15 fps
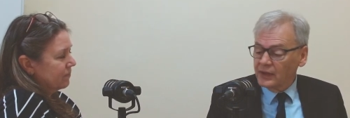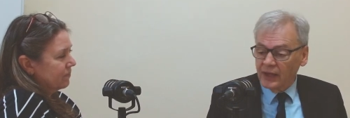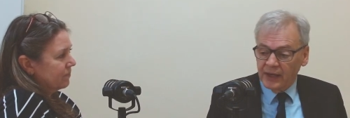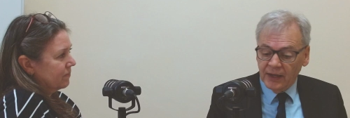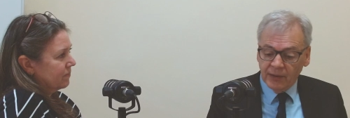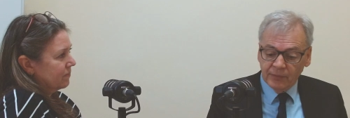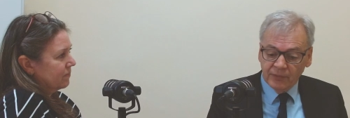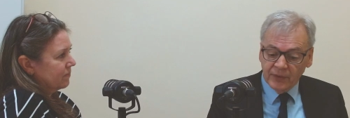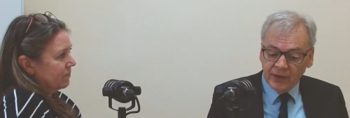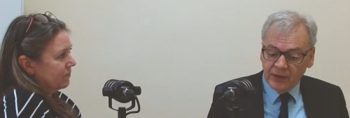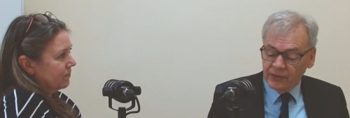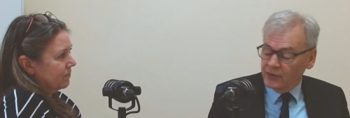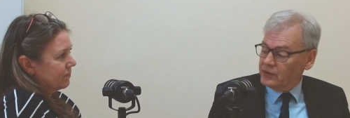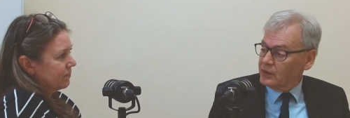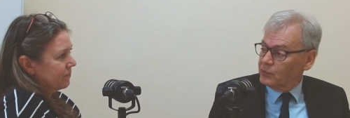Speaker 1: um,
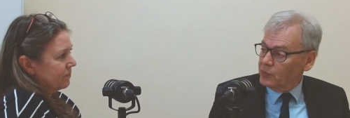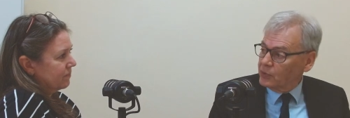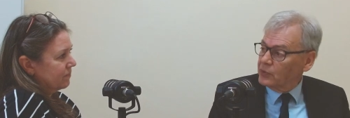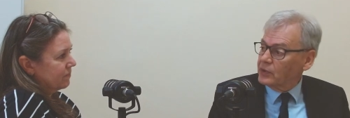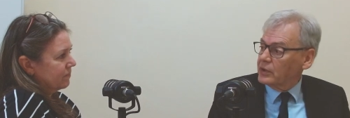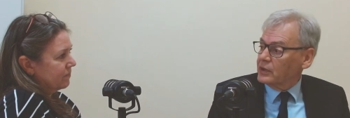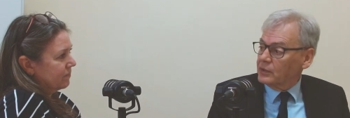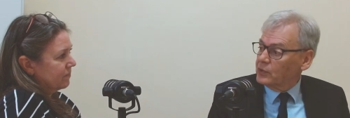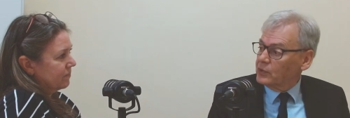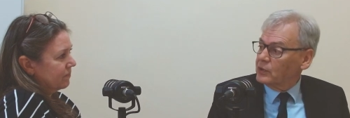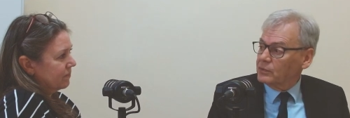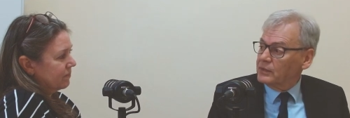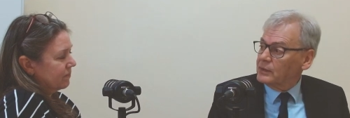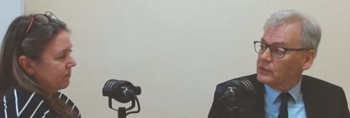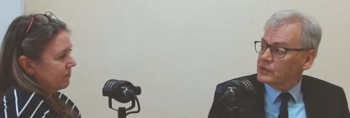that the board and the
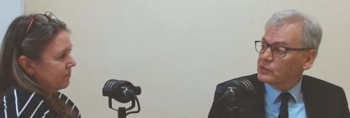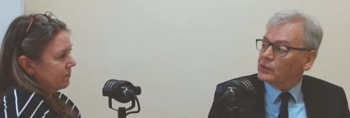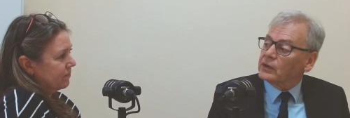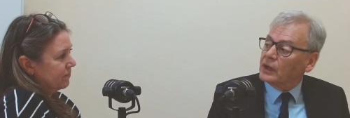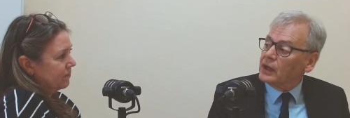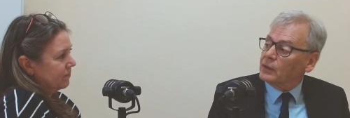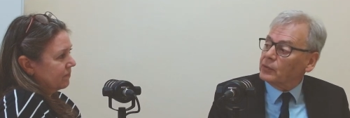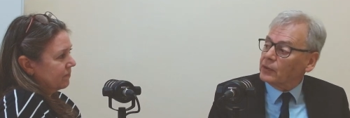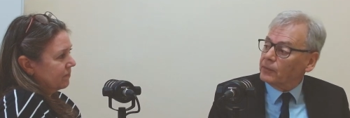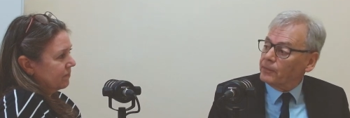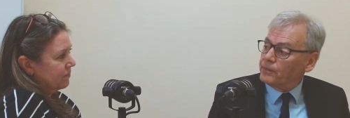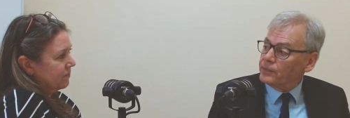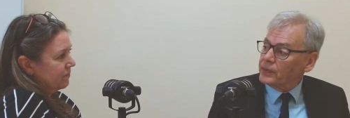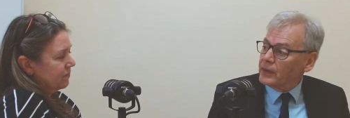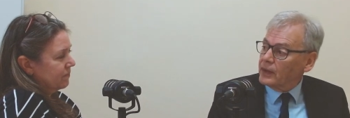board members were liable.
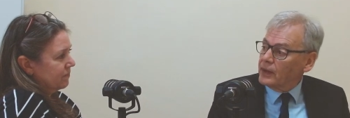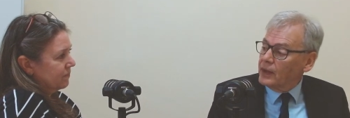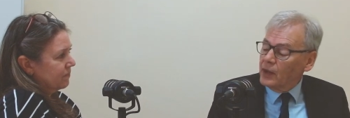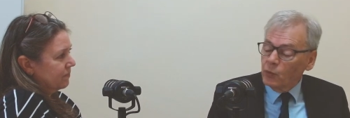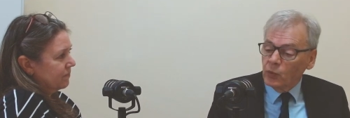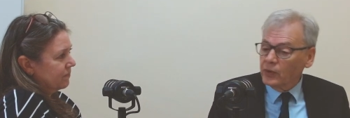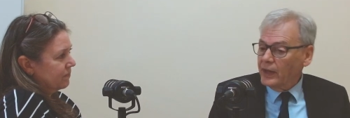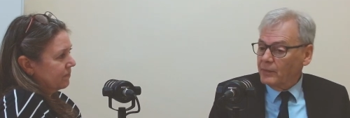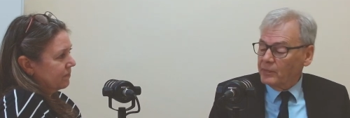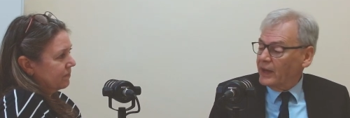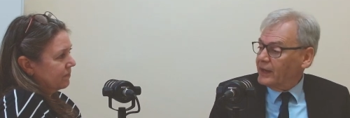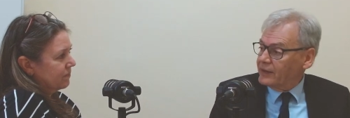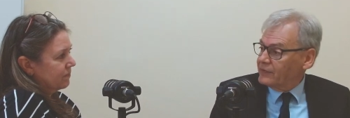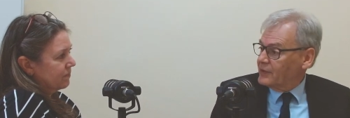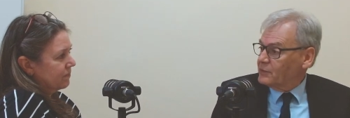Will that
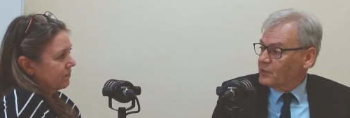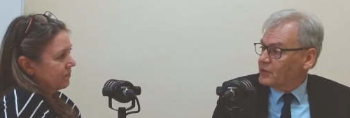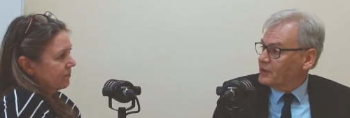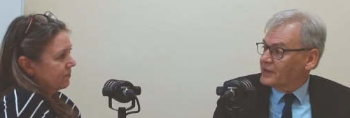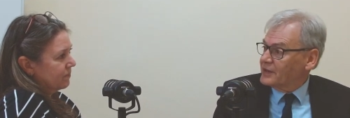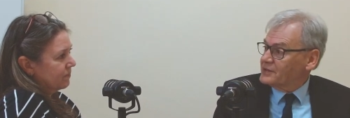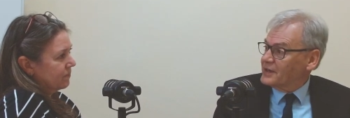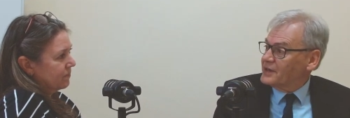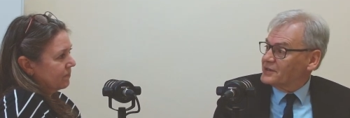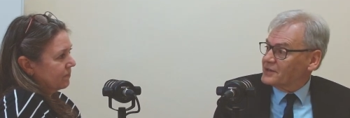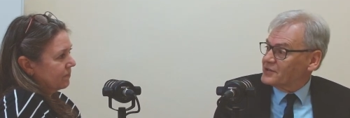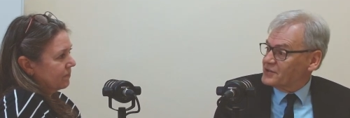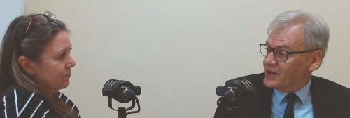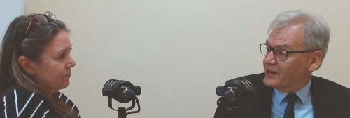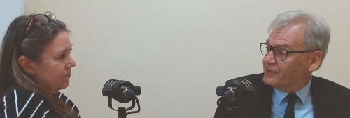make their
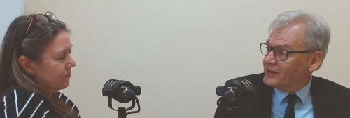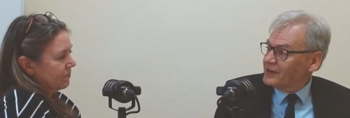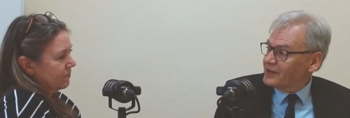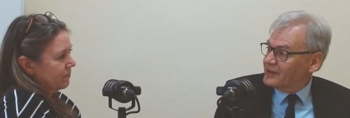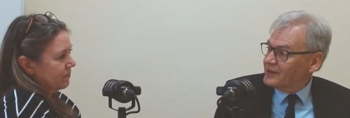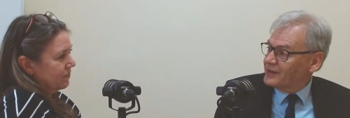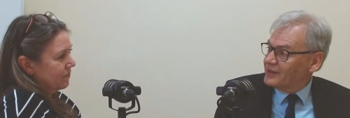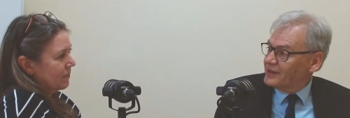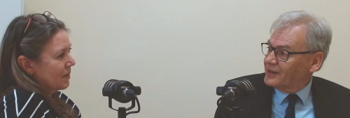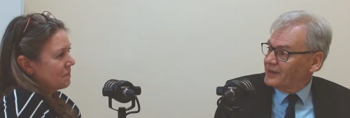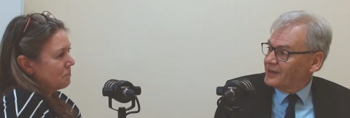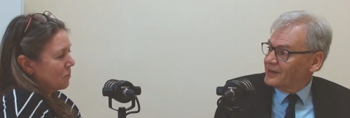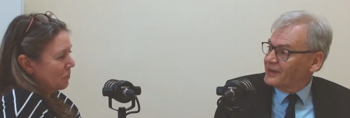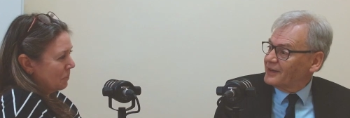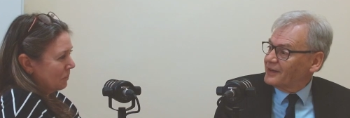organisation safer?
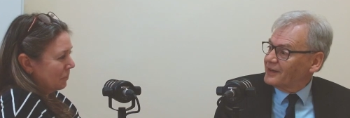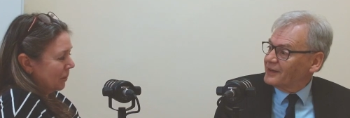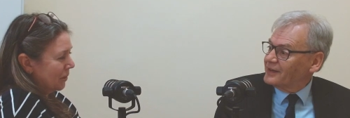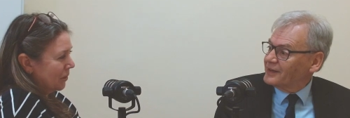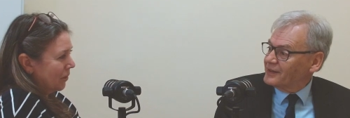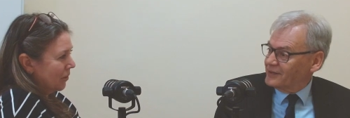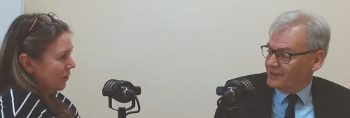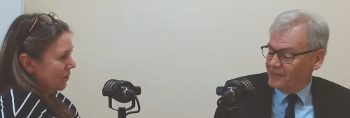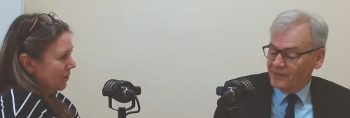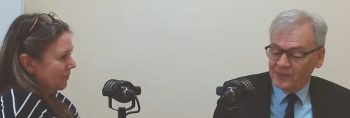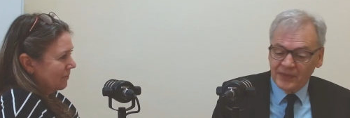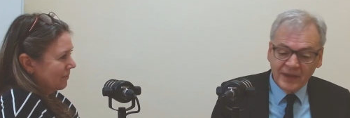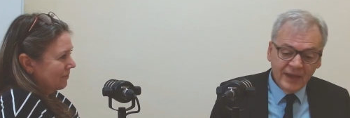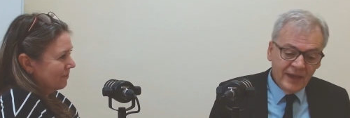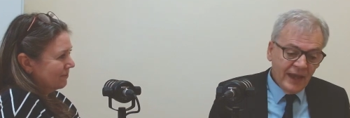
Speaker 2: Probably not.
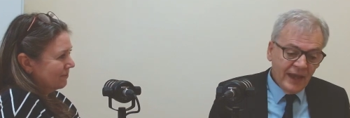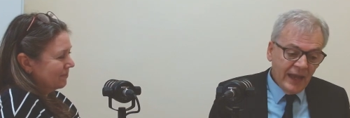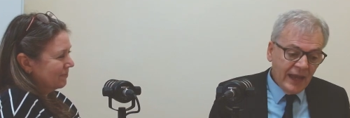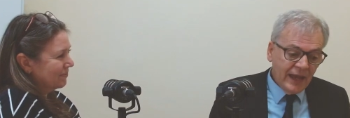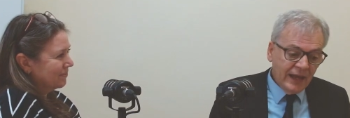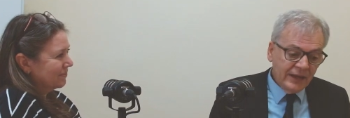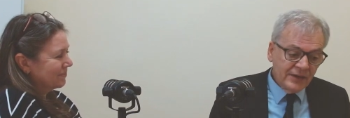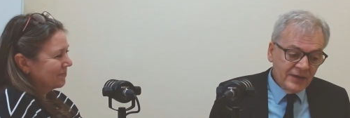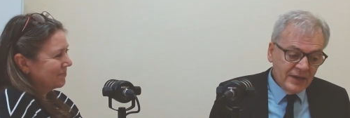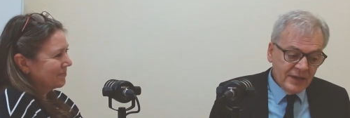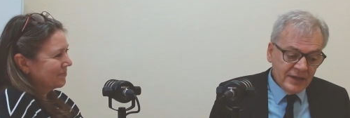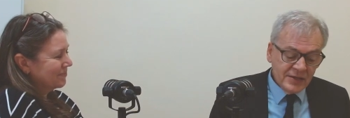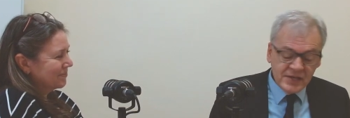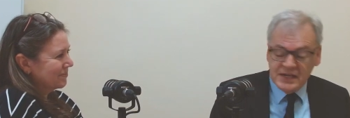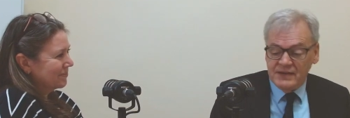
Speaker 1: And
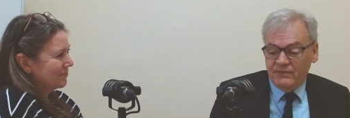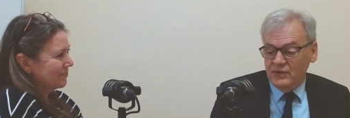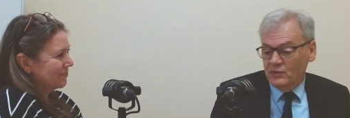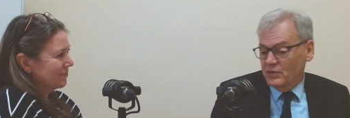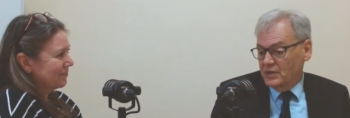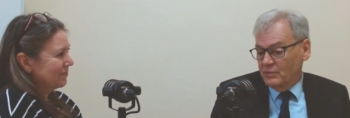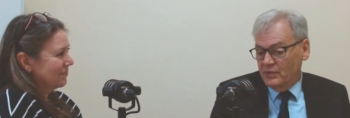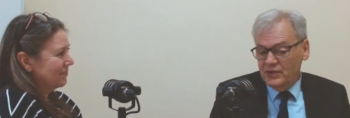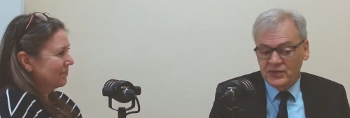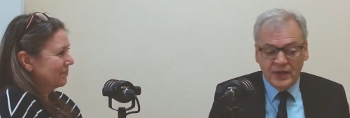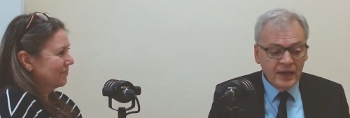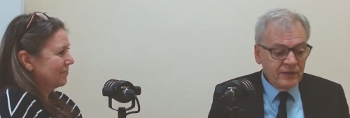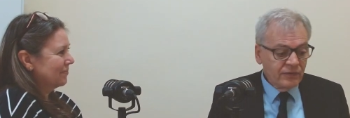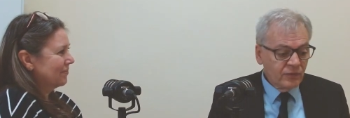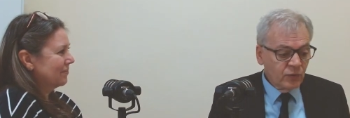if you want to be
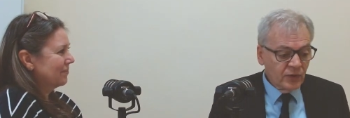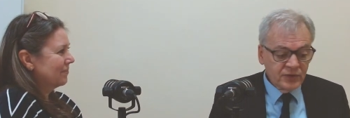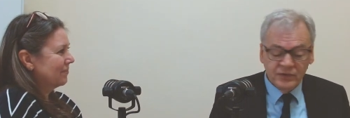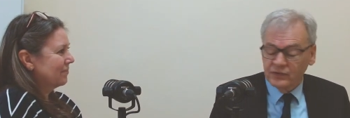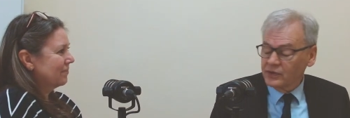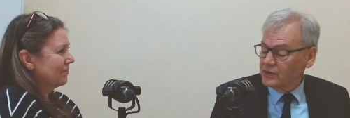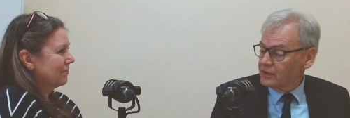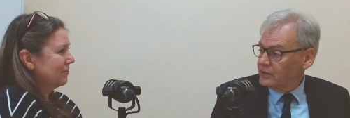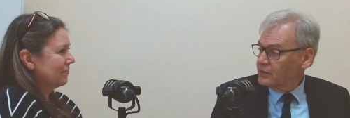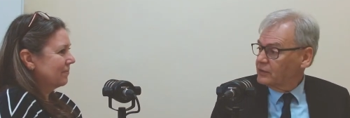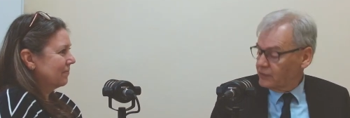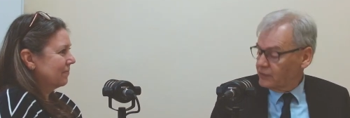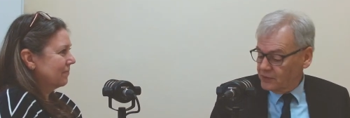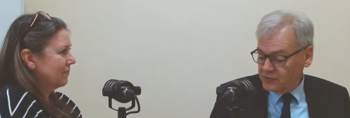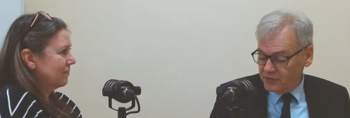safe, what you've got to do,
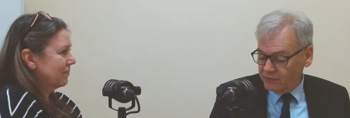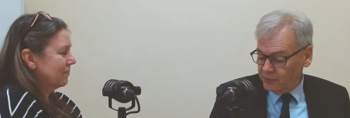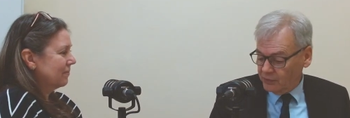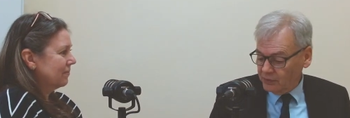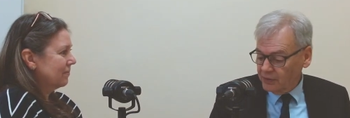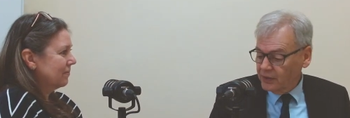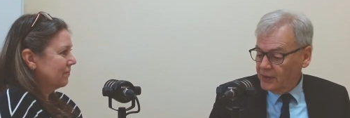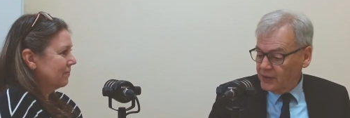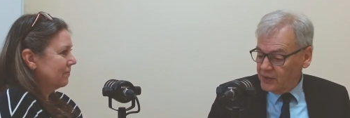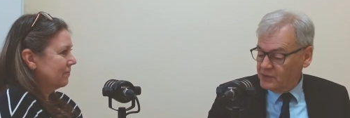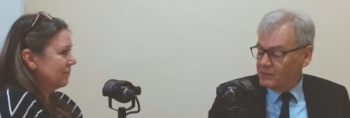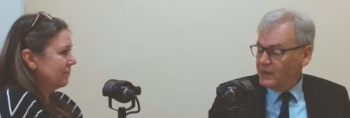first of all, is